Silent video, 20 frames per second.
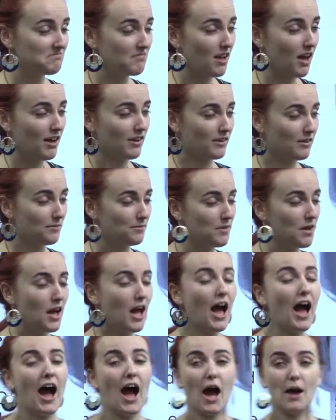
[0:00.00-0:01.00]
I don't know.
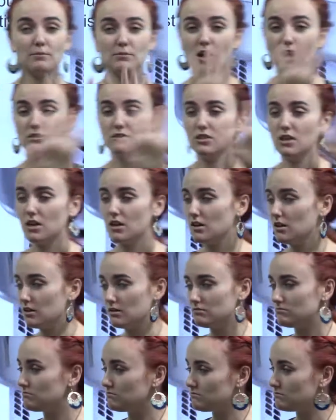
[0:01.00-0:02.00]
I'm not
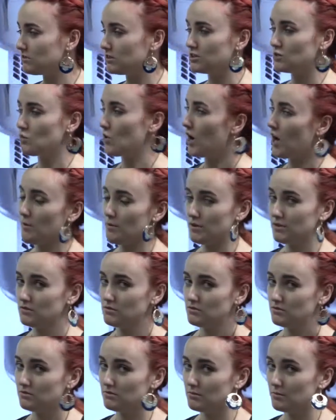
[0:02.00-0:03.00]
saying this is what happened,
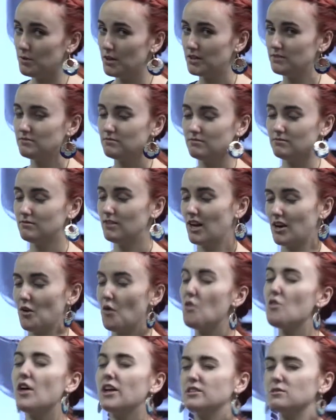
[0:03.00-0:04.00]
but
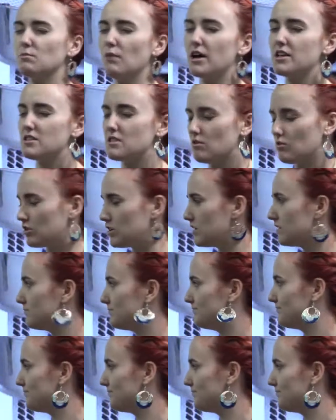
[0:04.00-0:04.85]
that's my theory.